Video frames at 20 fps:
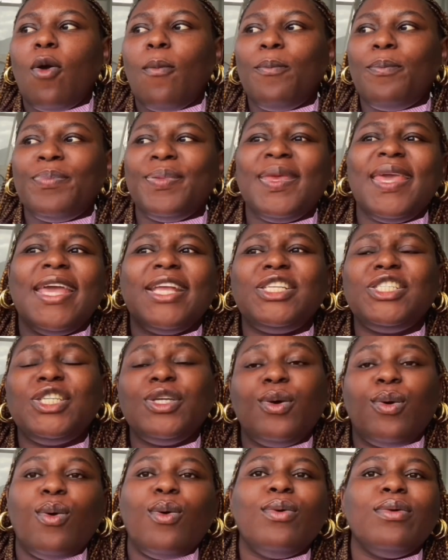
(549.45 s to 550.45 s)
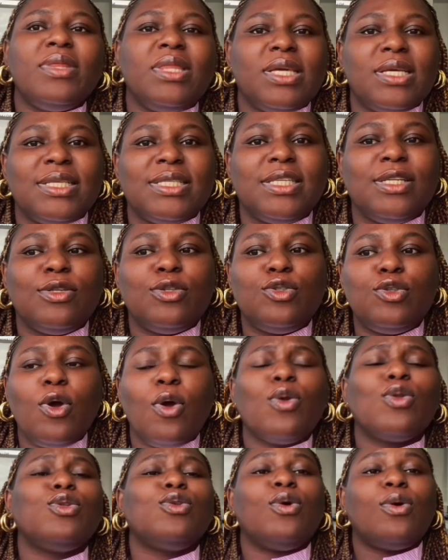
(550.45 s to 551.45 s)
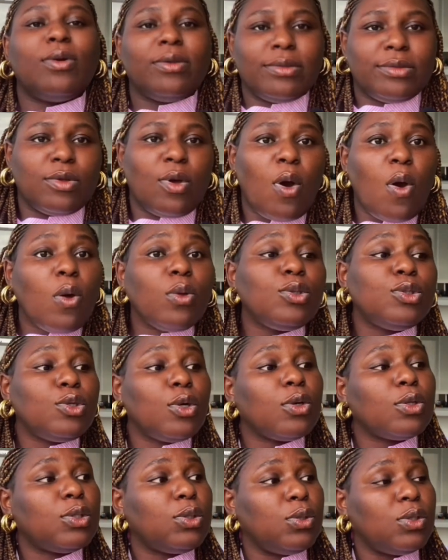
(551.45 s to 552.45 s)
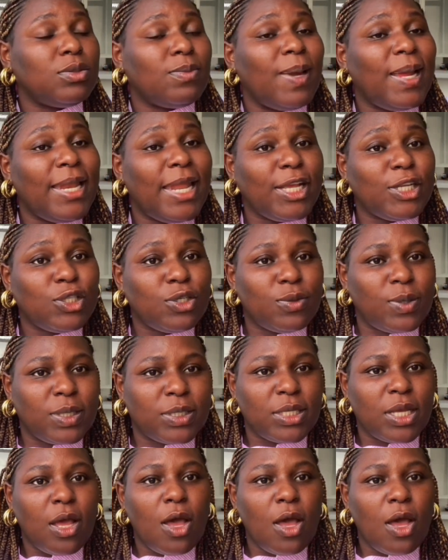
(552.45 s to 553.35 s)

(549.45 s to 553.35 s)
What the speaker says: PhD holders, doctors, all doctors, my lecturers,